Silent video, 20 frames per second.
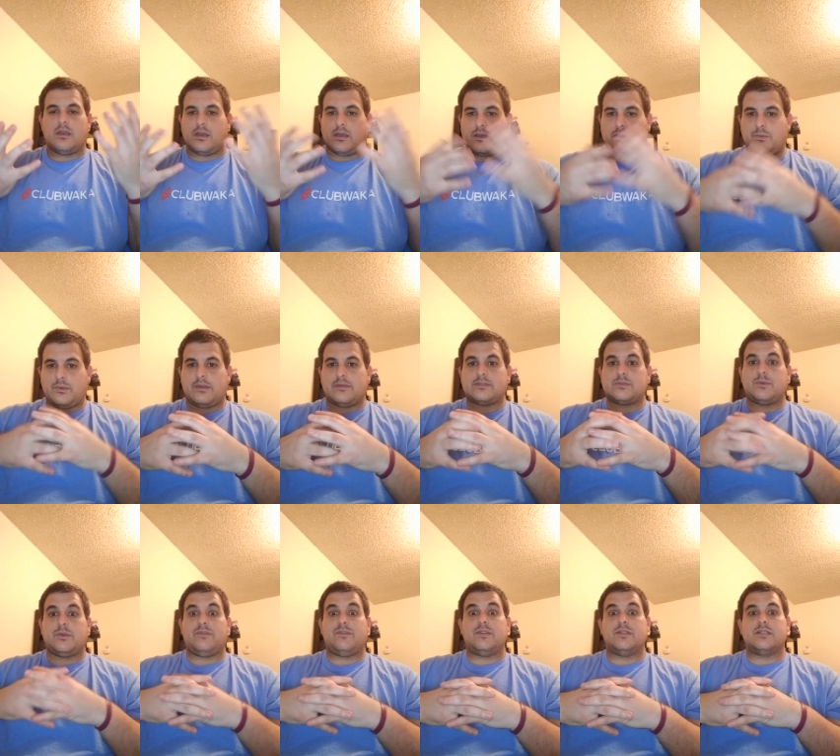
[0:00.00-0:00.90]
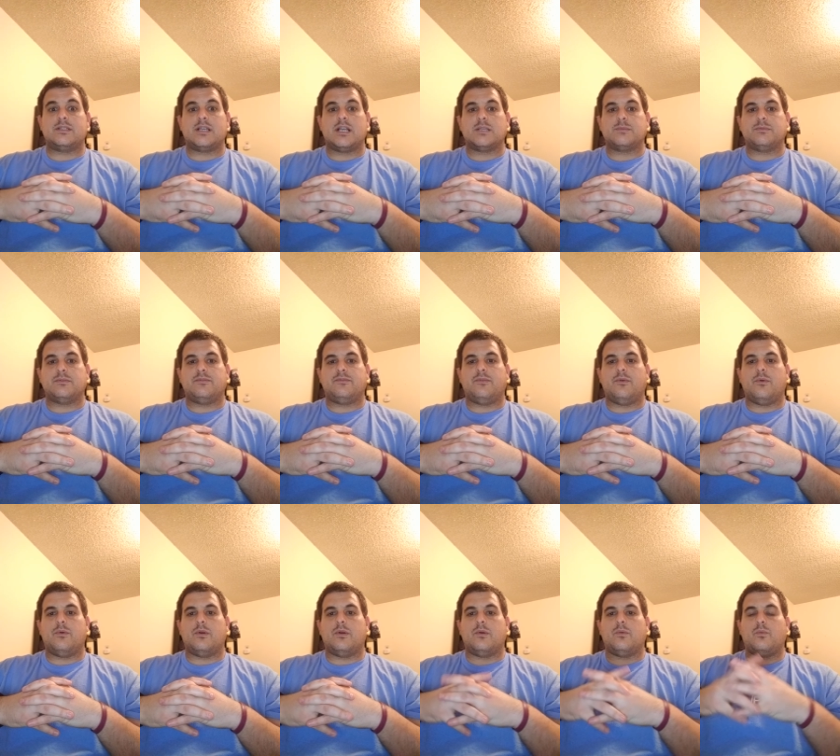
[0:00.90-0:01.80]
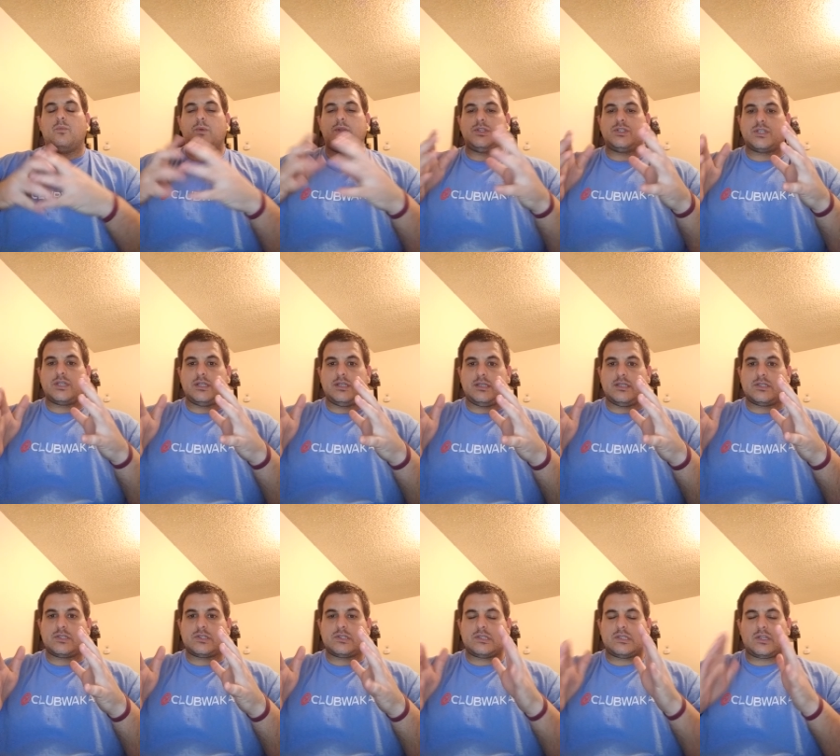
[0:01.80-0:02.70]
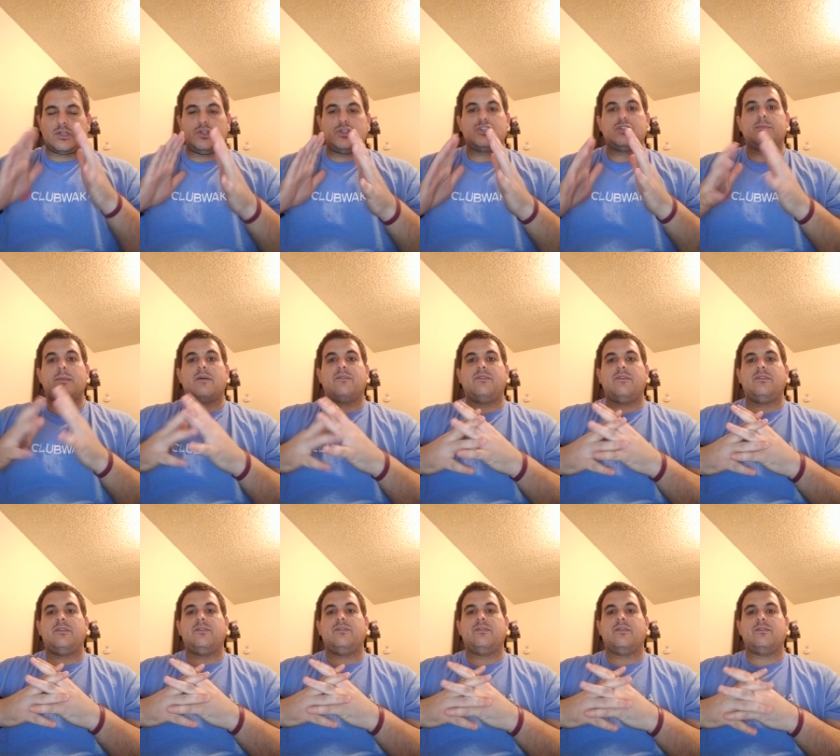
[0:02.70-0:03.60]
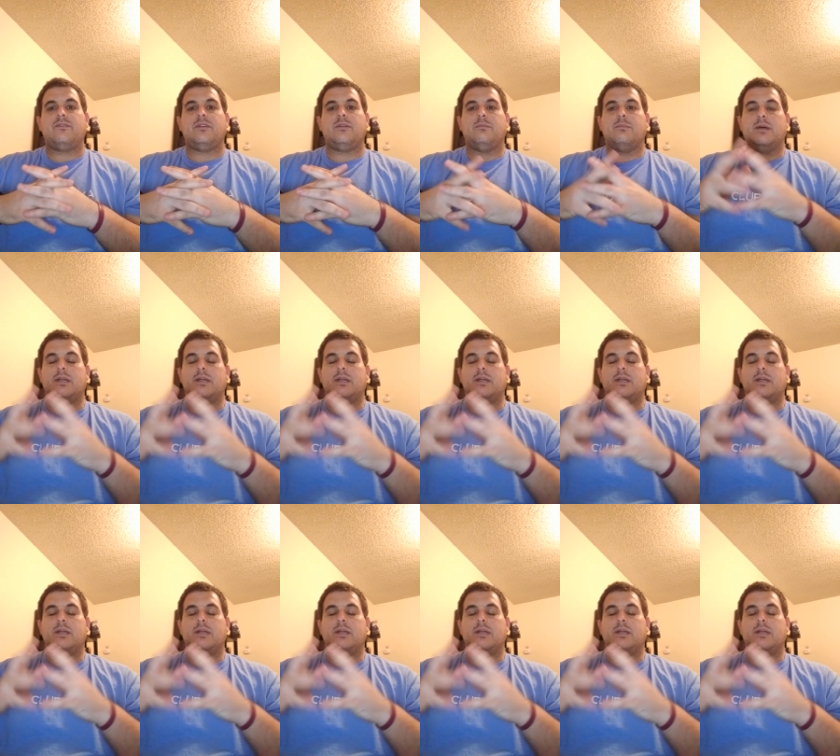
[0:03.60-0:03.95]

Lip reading: as we've discussed before, which condition they're usually about 50-50,